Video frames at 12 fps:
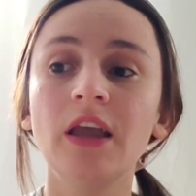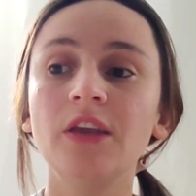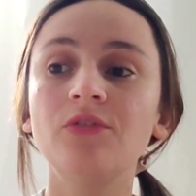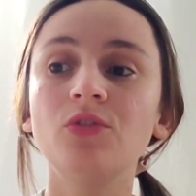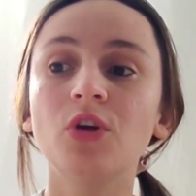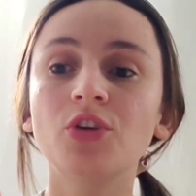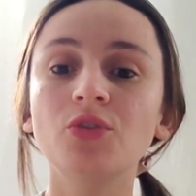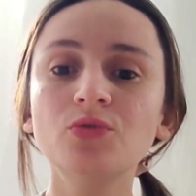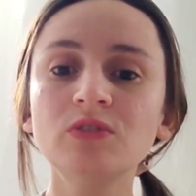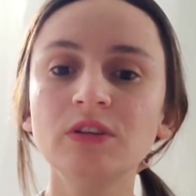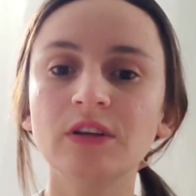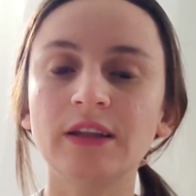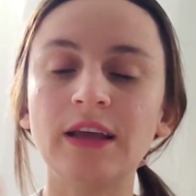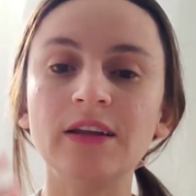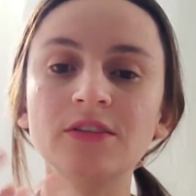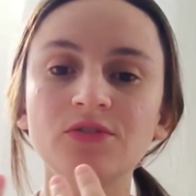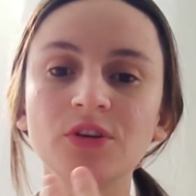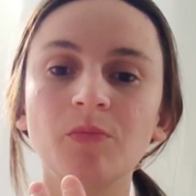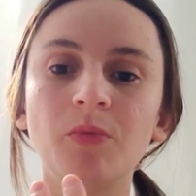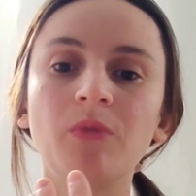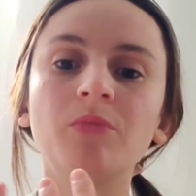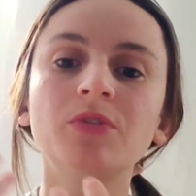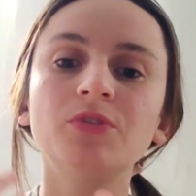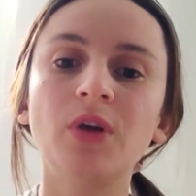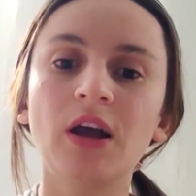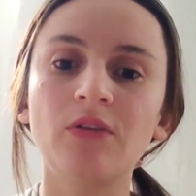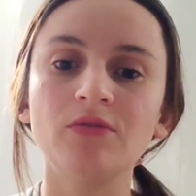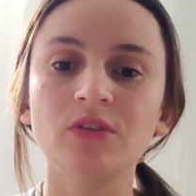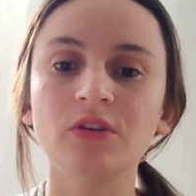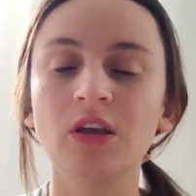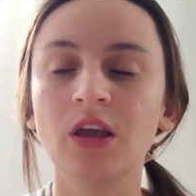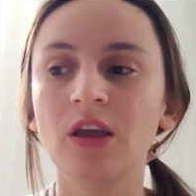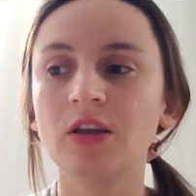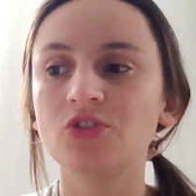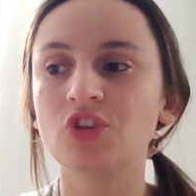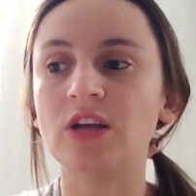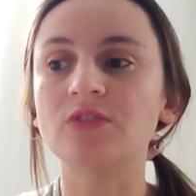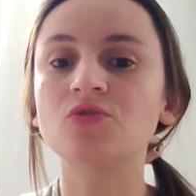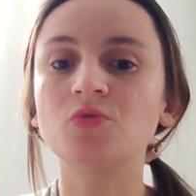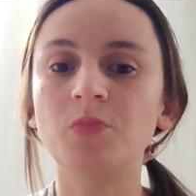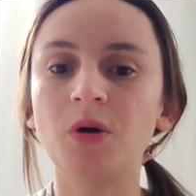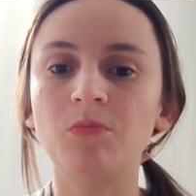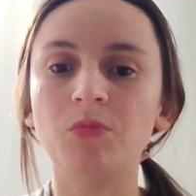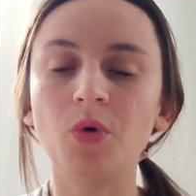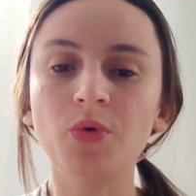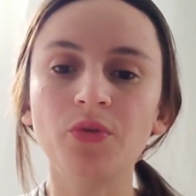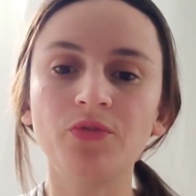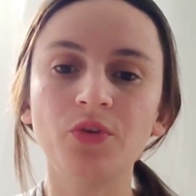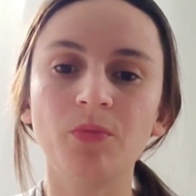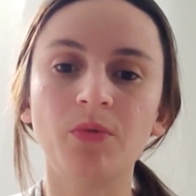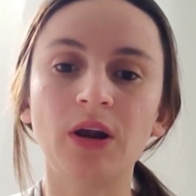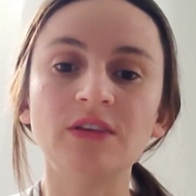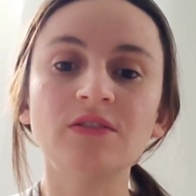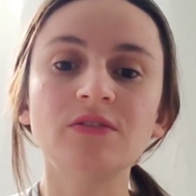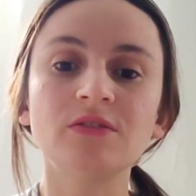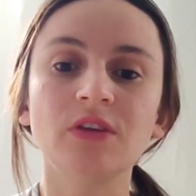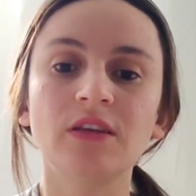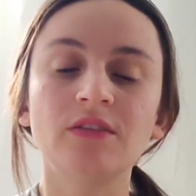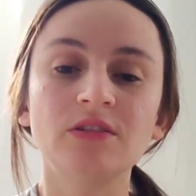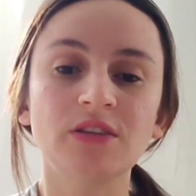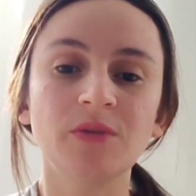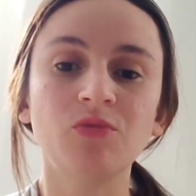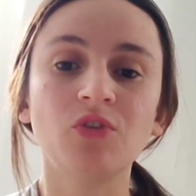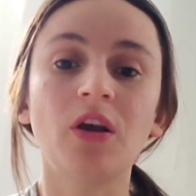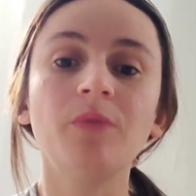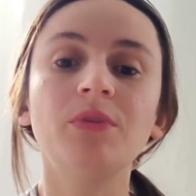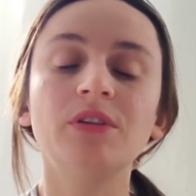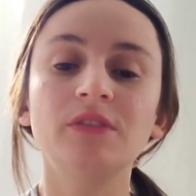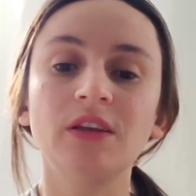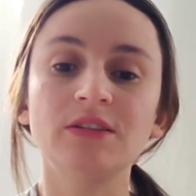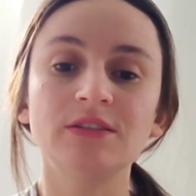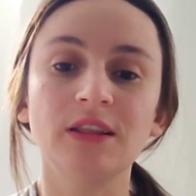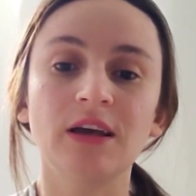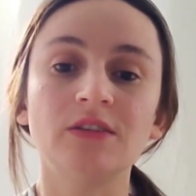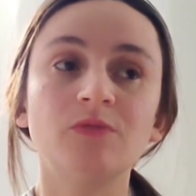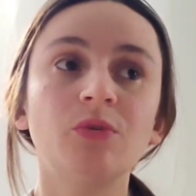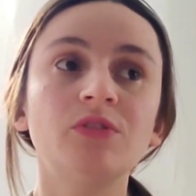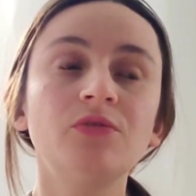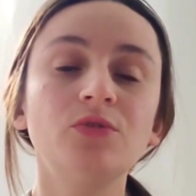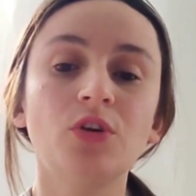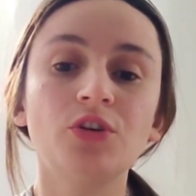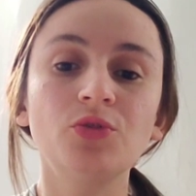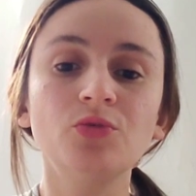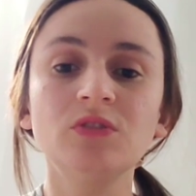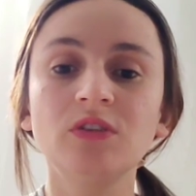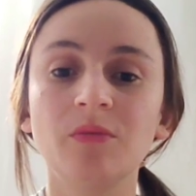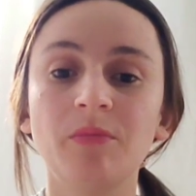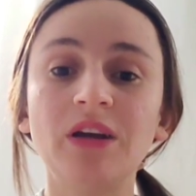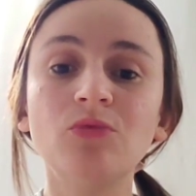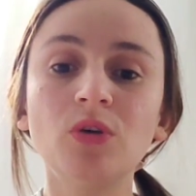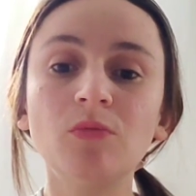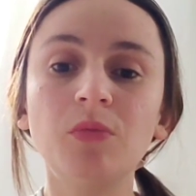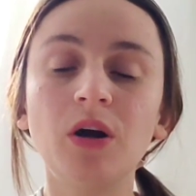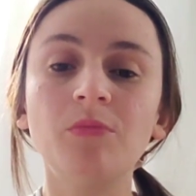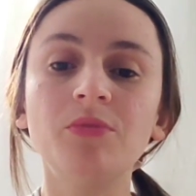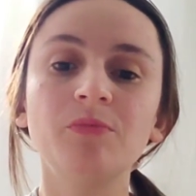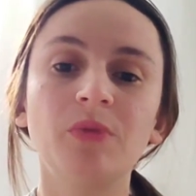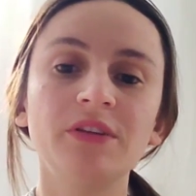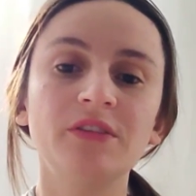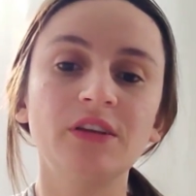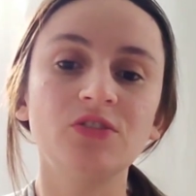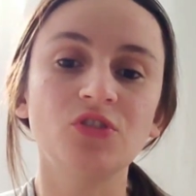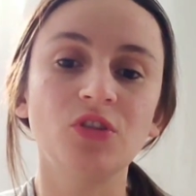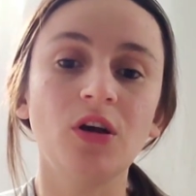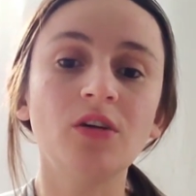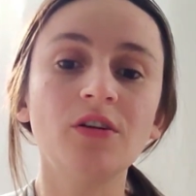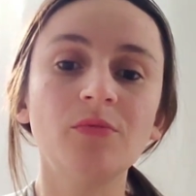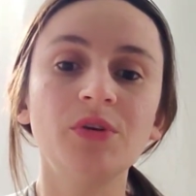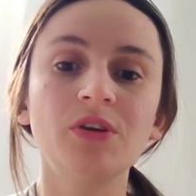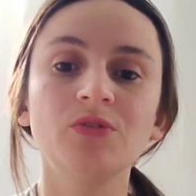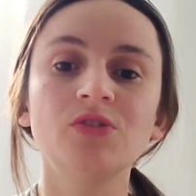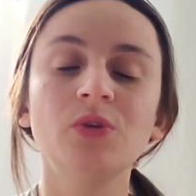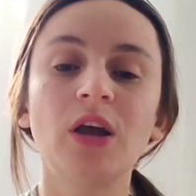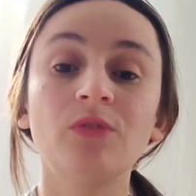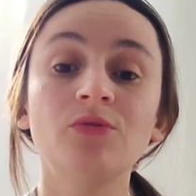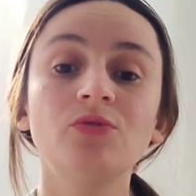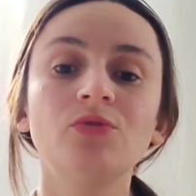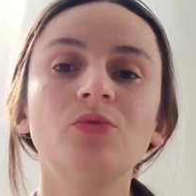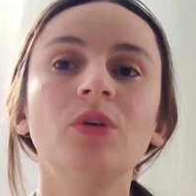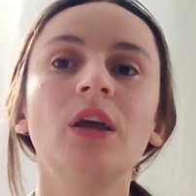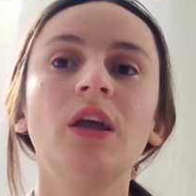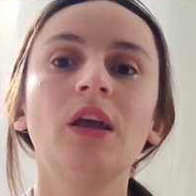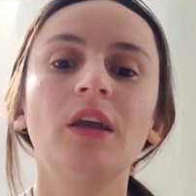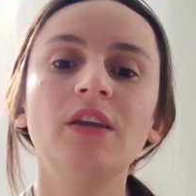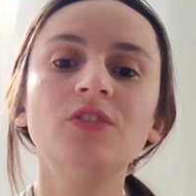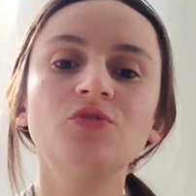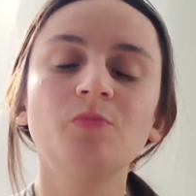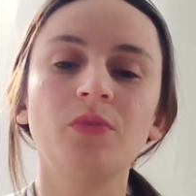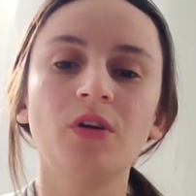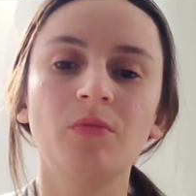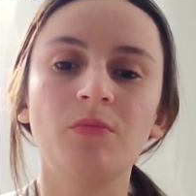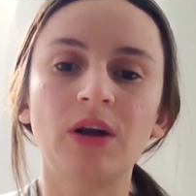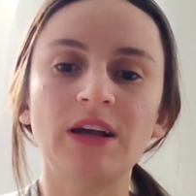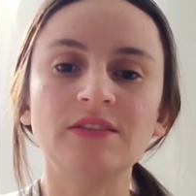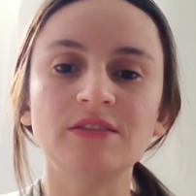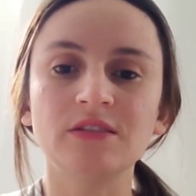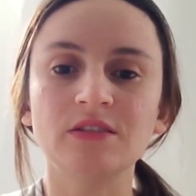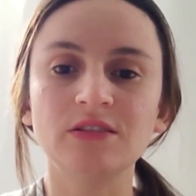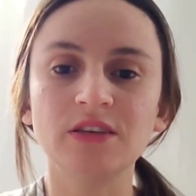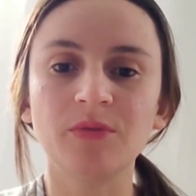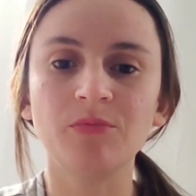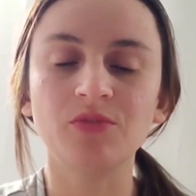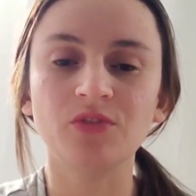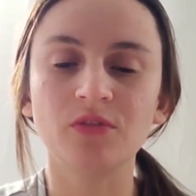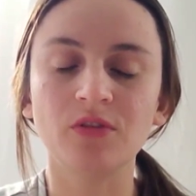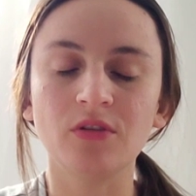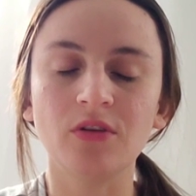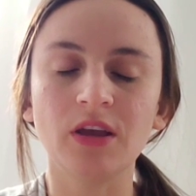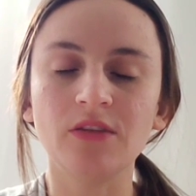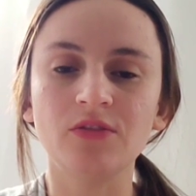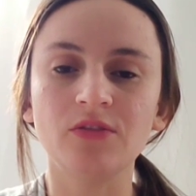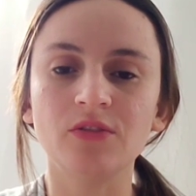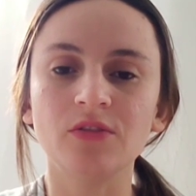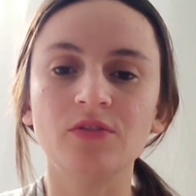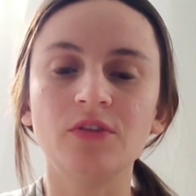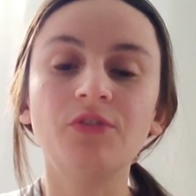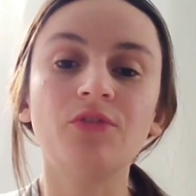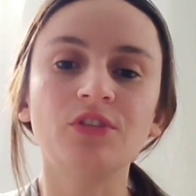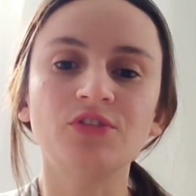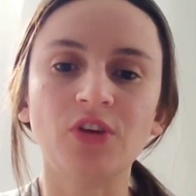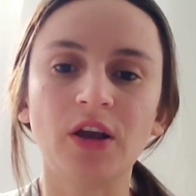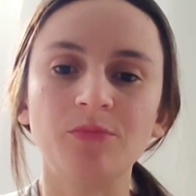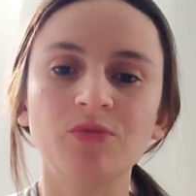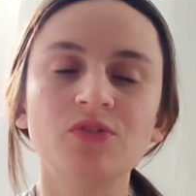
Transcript: If you are using an electric pump and you have the chance to pump both of your breasts at the same time, it takes less. But if you are using a manual pump, it might take longer because you have to do each breast at the same different time.